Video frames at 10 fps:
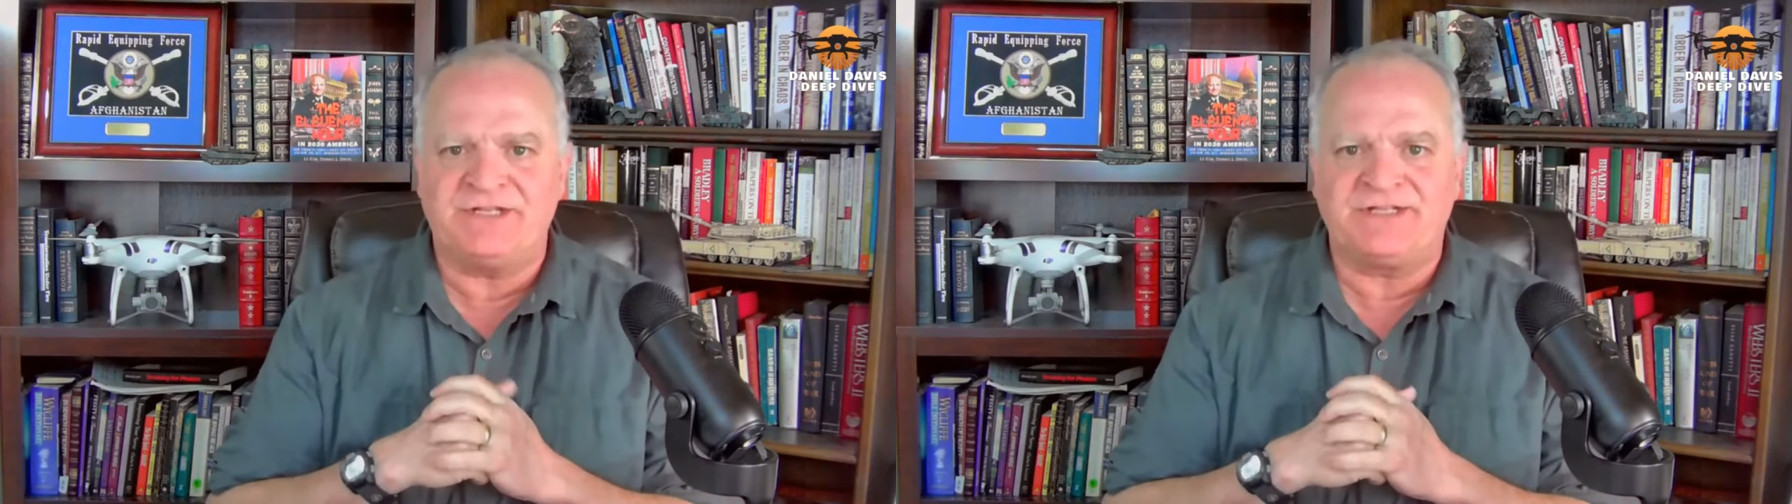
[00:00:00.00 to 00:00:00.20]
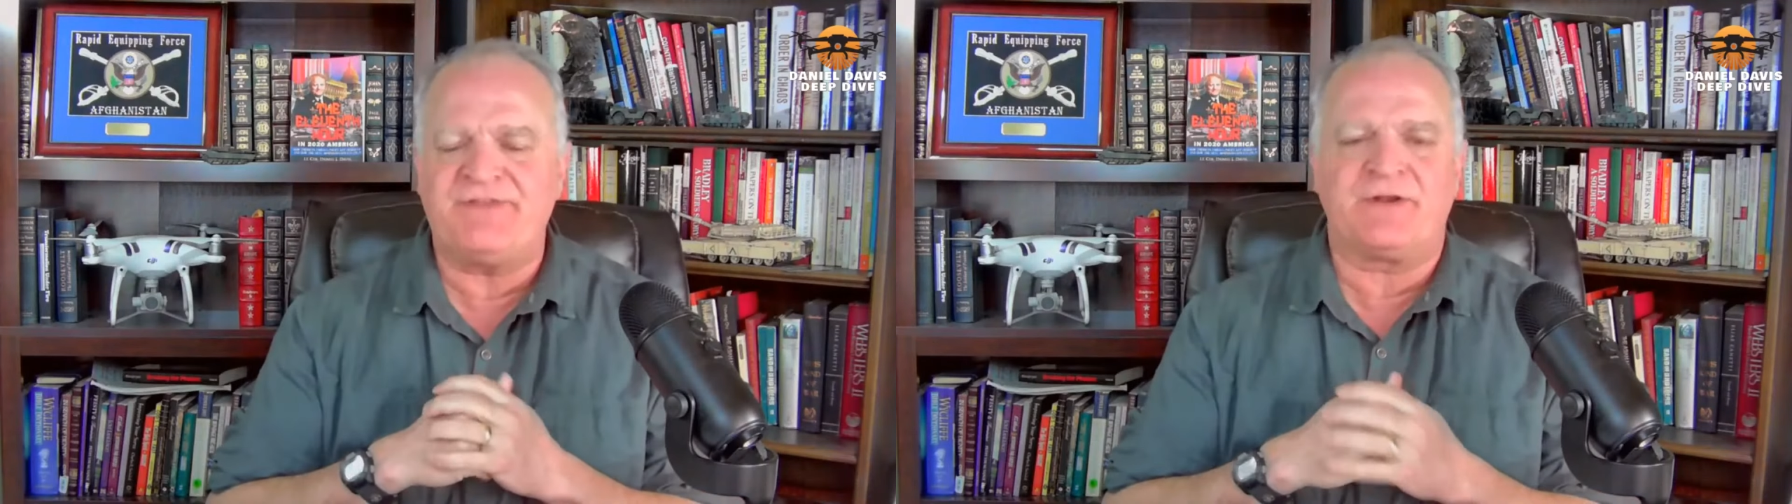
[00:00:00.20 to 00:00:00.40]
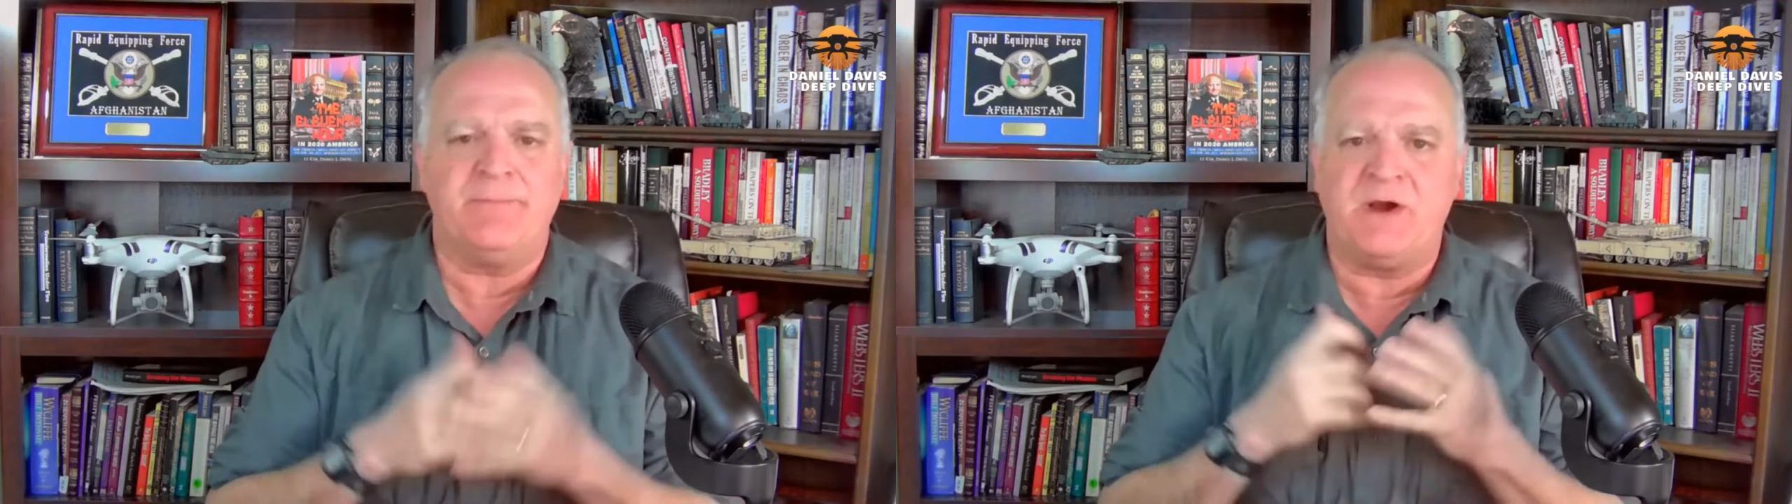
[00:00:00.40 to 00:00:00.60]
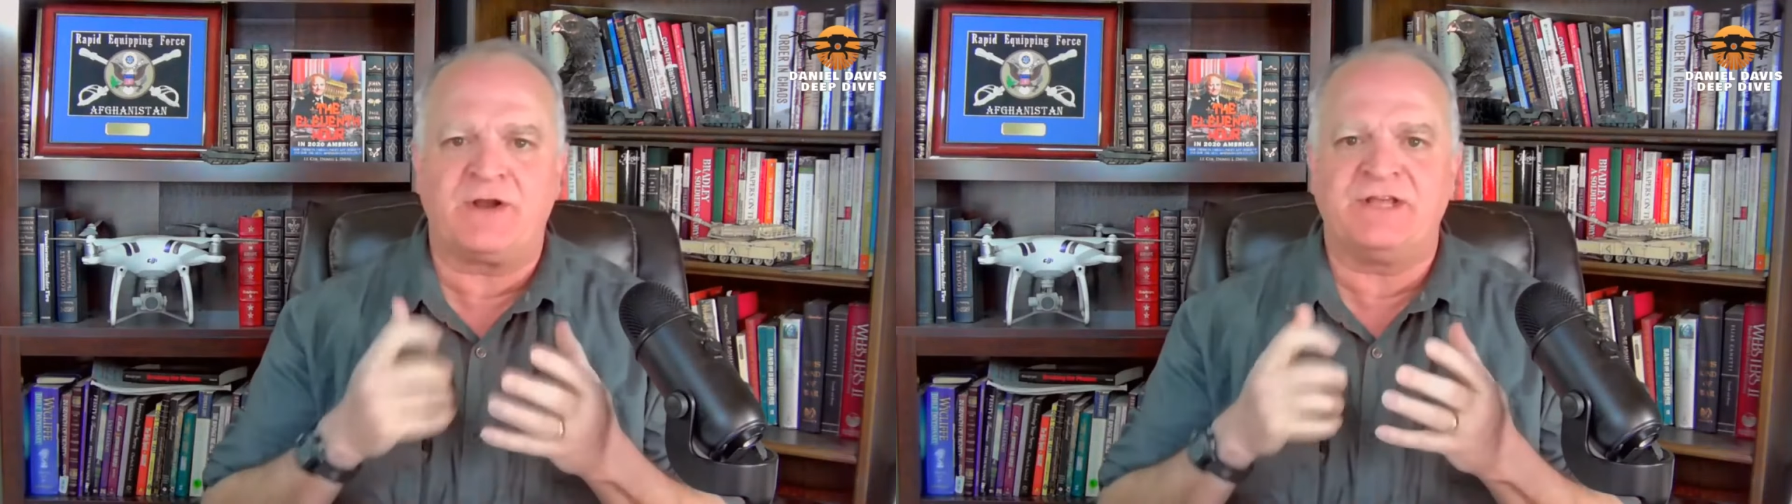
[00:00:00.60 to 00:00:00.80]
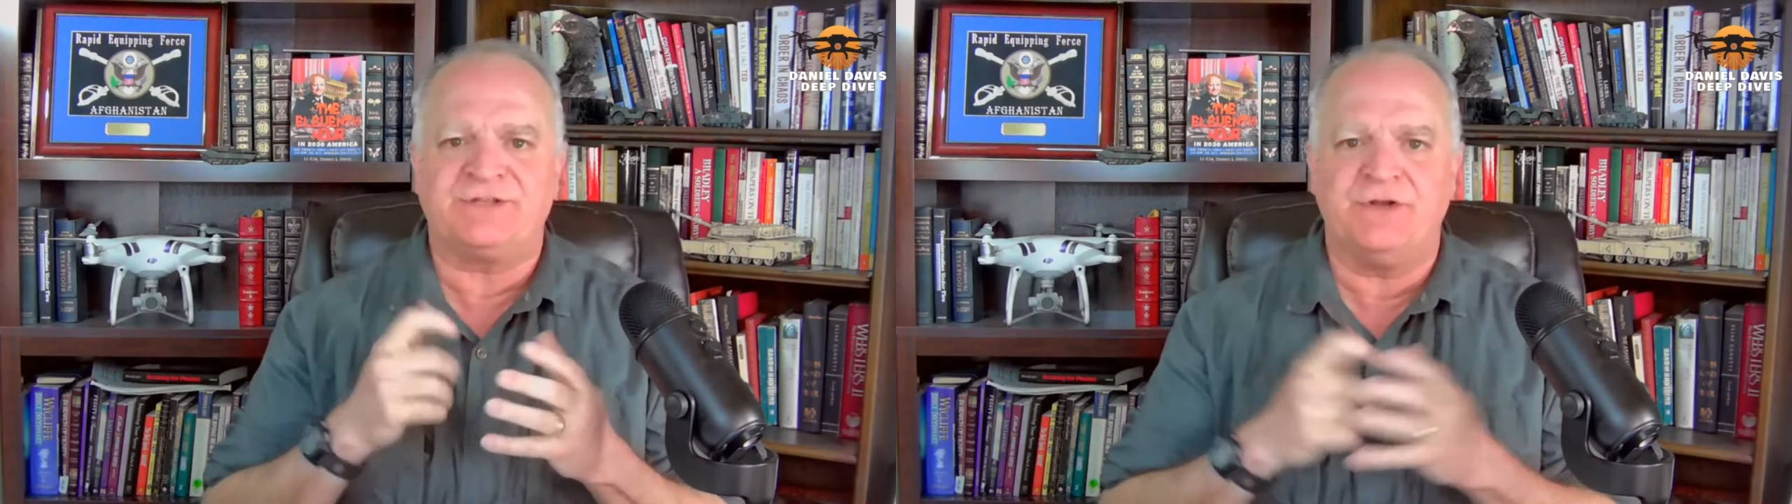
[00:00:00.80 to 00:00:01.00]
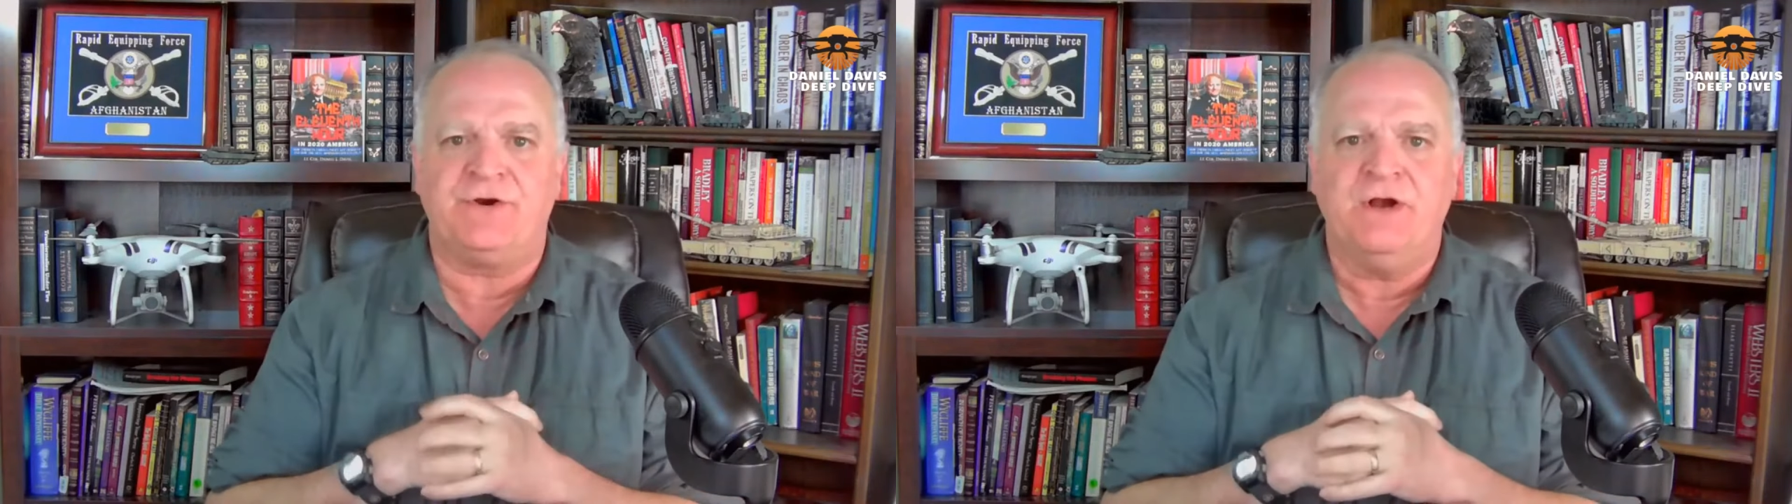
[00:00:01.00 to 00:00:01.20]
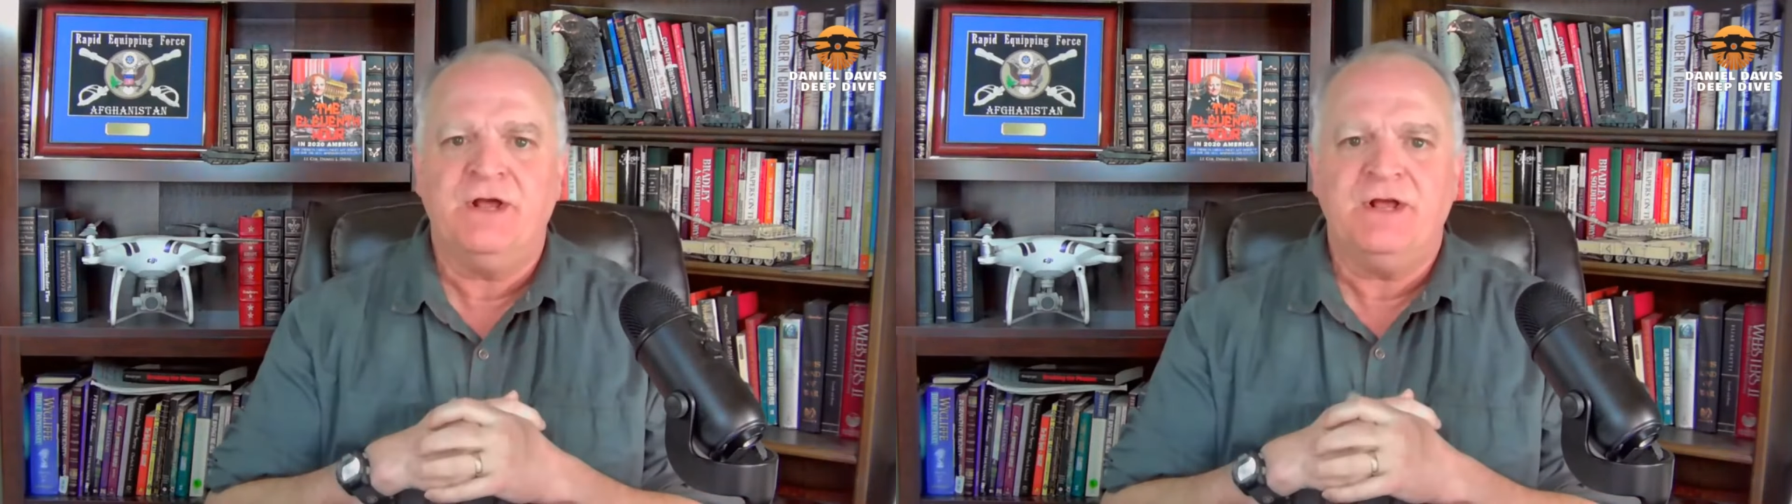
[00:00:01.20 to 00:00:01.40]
say that America is under,